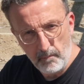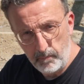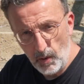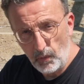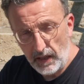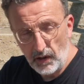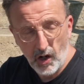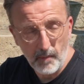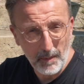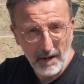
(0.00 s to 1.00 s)
but without
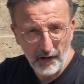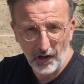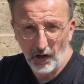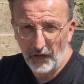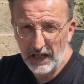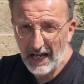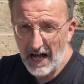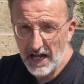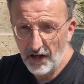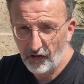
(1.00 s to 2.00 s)
compromising on the
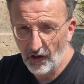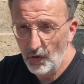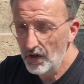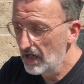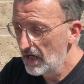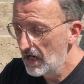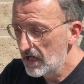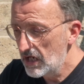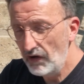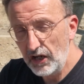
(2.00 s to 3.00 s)
ISO,
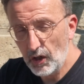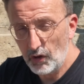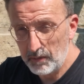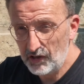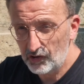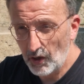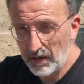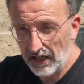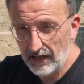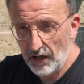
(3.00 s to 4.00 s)
you really don't want to be
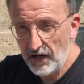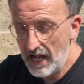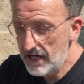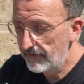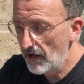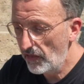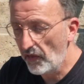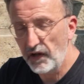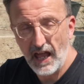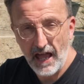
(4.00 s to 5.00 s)
stopping it down any
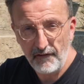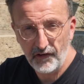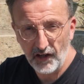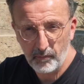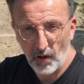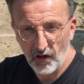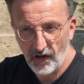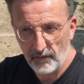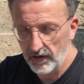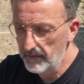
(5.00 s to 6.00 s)
further than
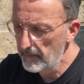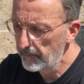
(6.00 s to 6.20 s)
f6.7.